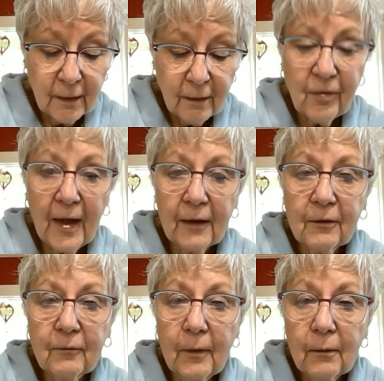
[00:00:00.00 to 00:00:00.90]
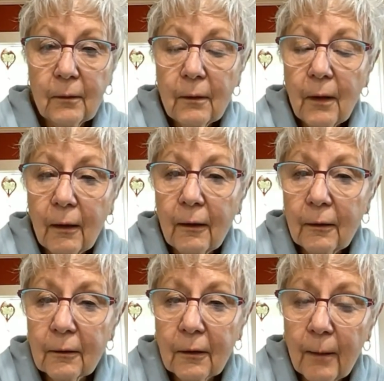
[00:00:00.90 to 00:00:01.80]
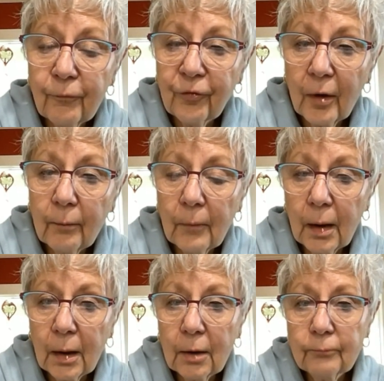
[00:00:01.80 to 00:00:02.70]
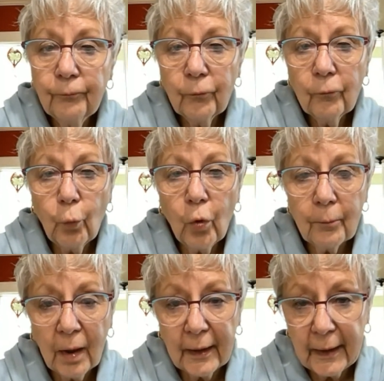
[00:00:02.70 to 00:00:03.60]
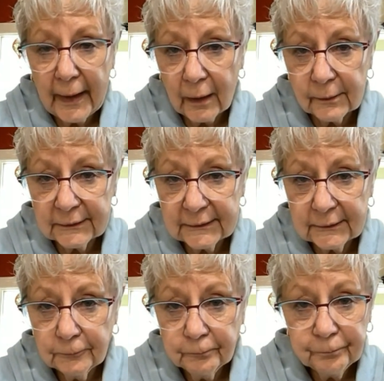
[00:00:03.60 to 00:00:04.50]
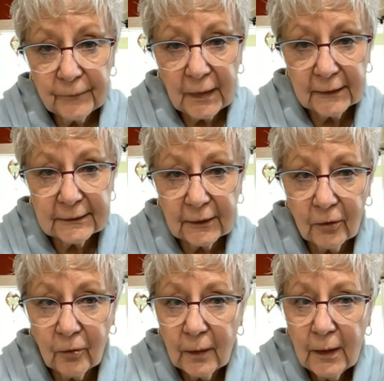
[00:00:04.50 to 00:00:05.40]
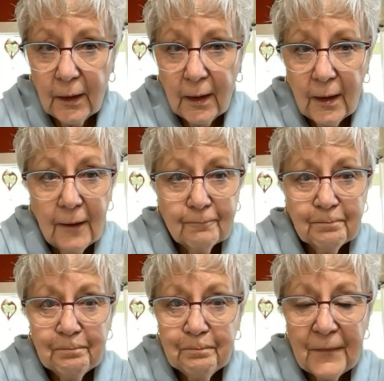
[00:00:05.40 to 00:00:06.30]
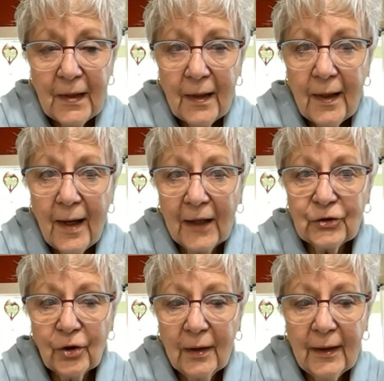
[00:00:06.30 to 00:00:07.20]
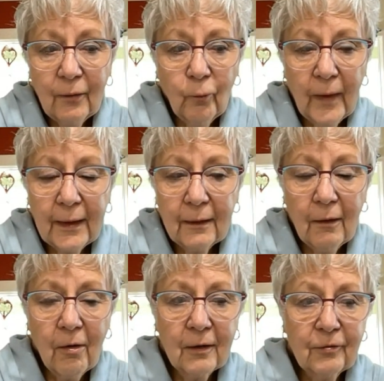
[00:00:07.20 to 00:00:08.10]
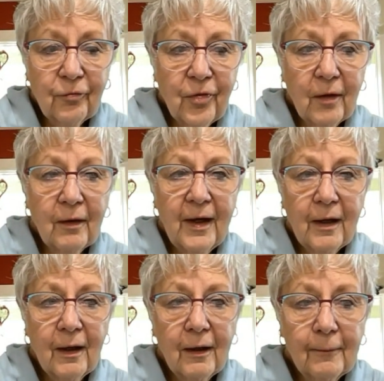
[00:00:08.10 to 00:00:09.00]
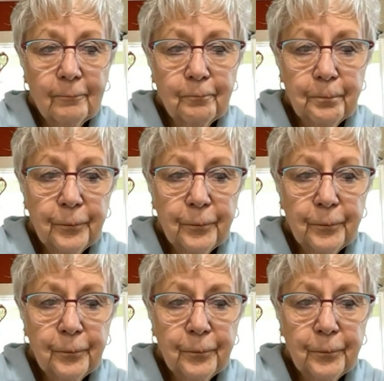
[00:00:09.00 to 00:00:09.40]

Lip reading: That come from warm-blooded animals. And so actually, when all of the